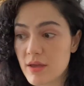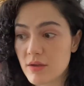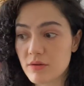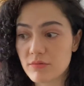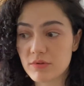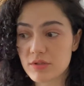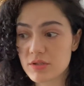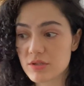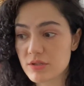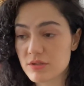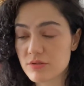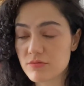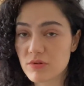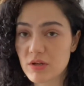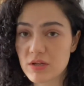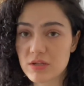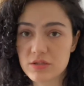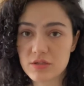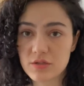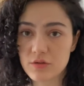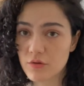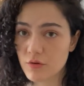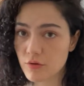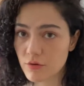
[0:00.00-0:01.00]

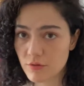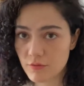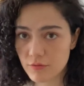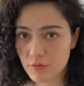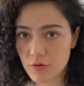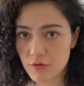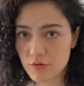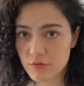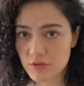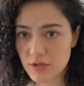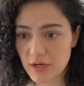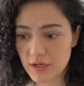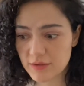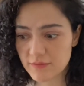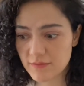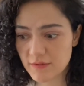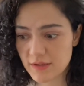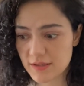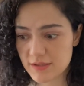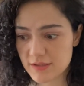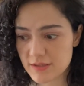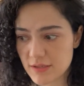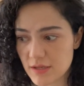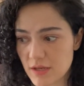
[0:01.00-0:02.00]
registration or contract
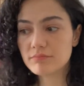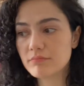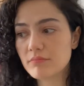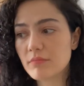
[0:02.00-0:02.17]
fees.